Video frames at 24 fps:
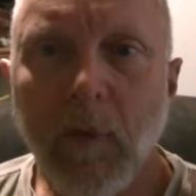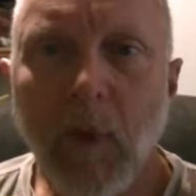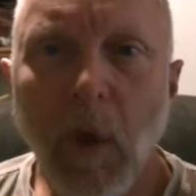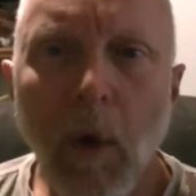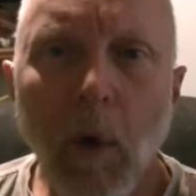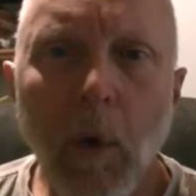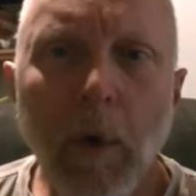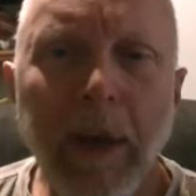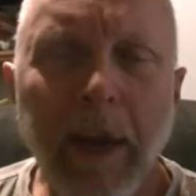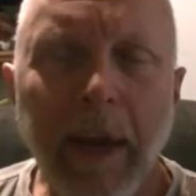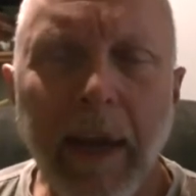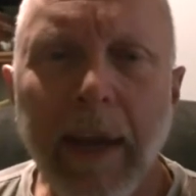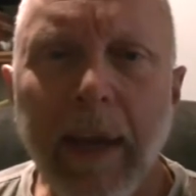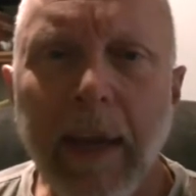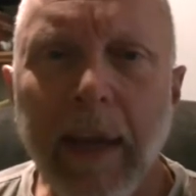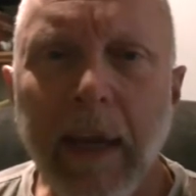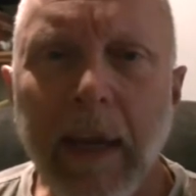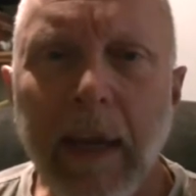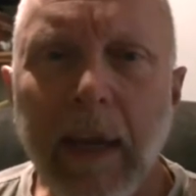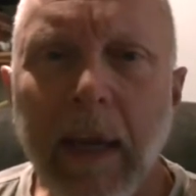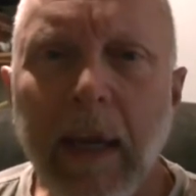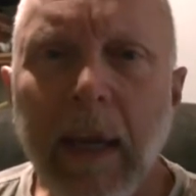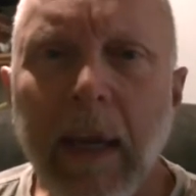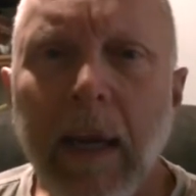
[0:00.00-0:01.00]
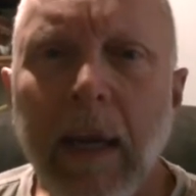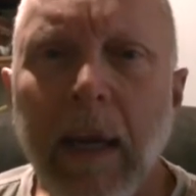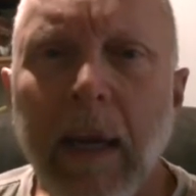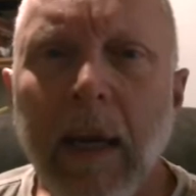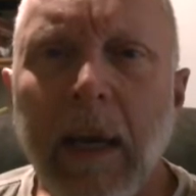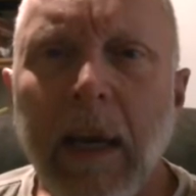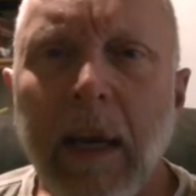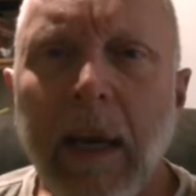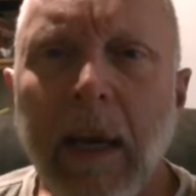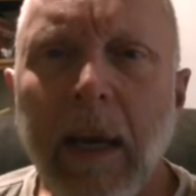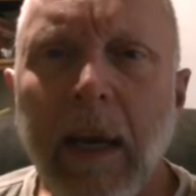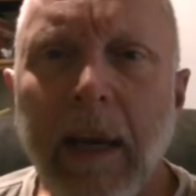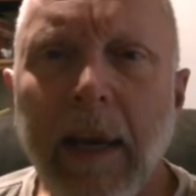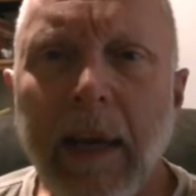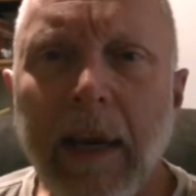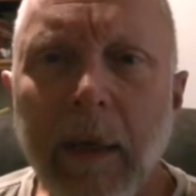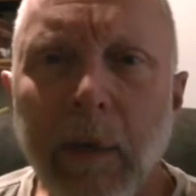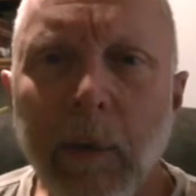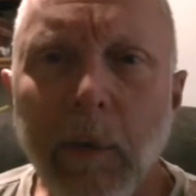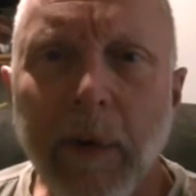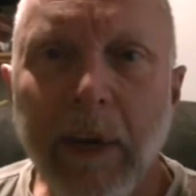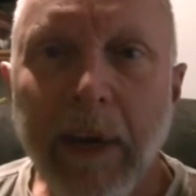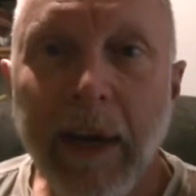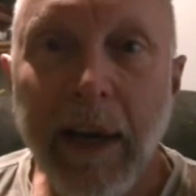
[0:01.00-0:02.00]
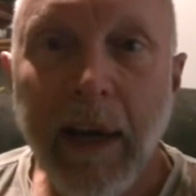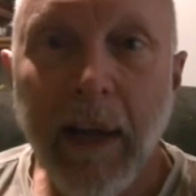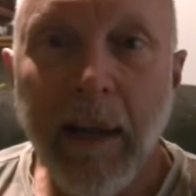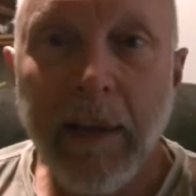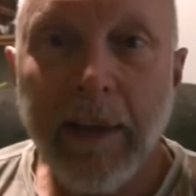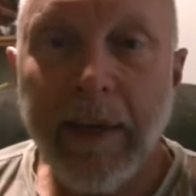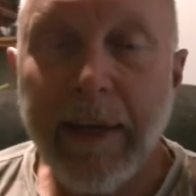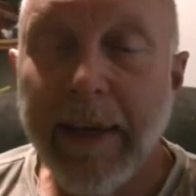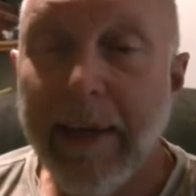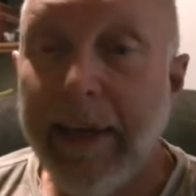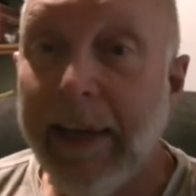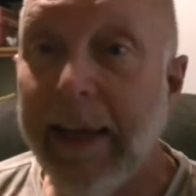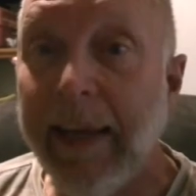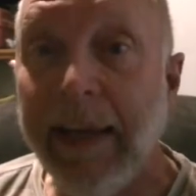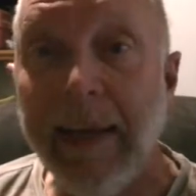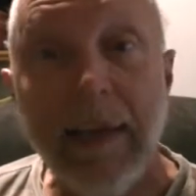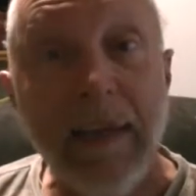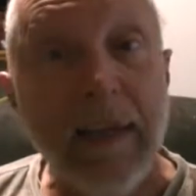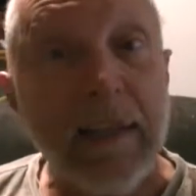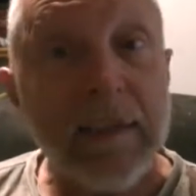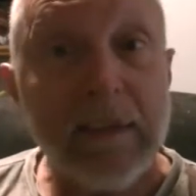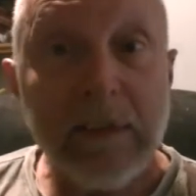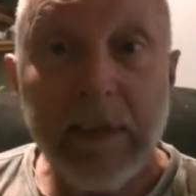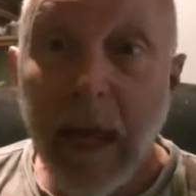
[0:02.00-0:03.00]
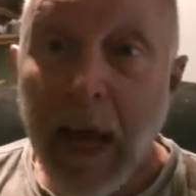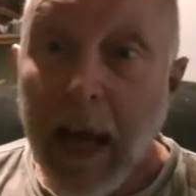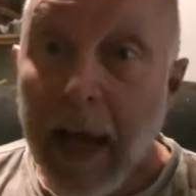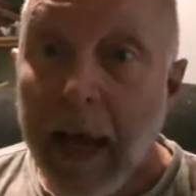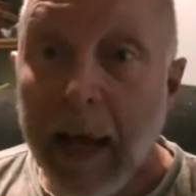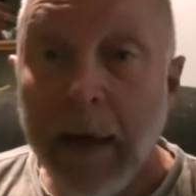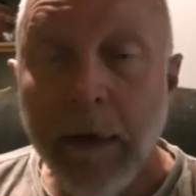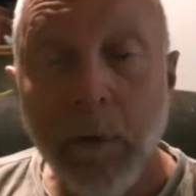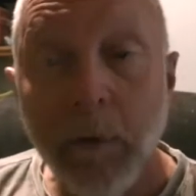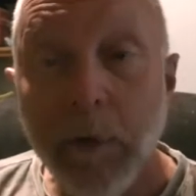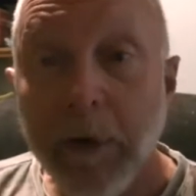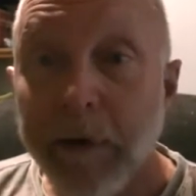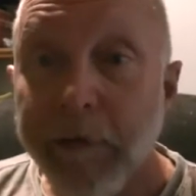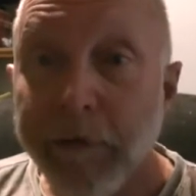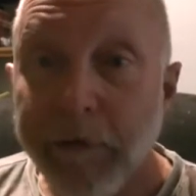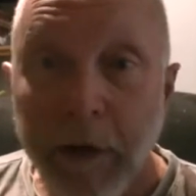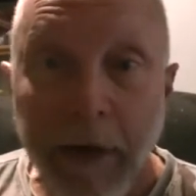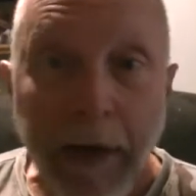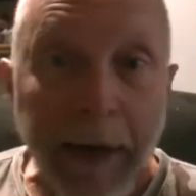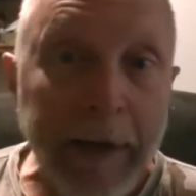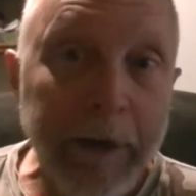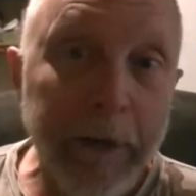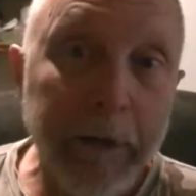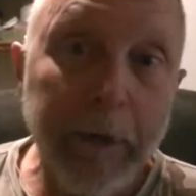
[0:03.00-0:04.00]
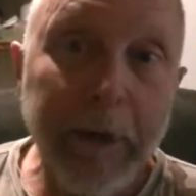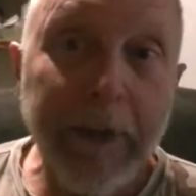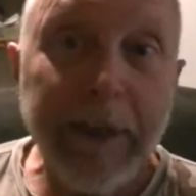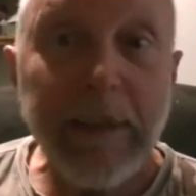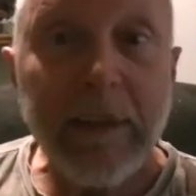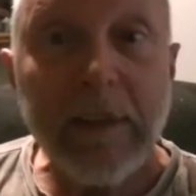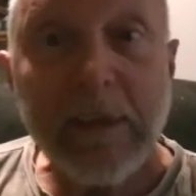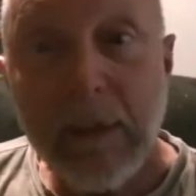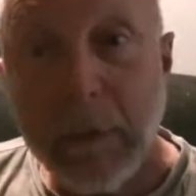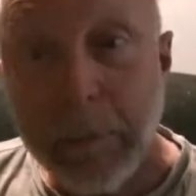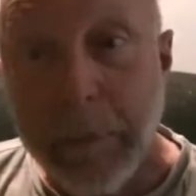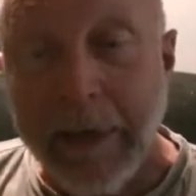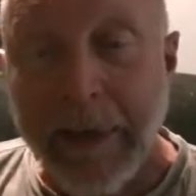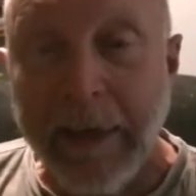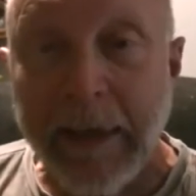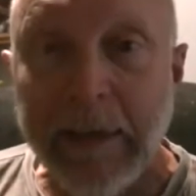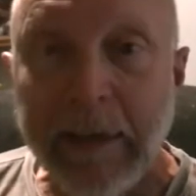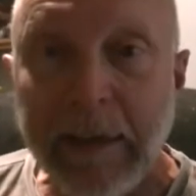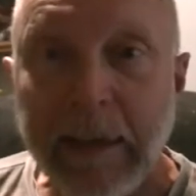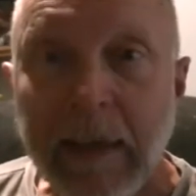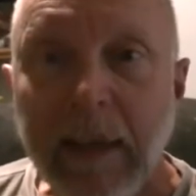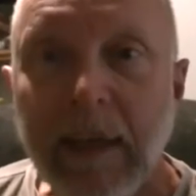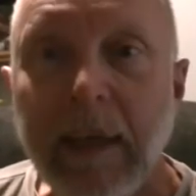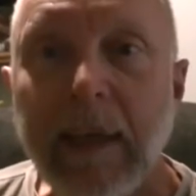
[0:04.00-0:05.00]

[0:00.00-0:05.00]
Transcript: Okay. In reality, it is not refractory cement.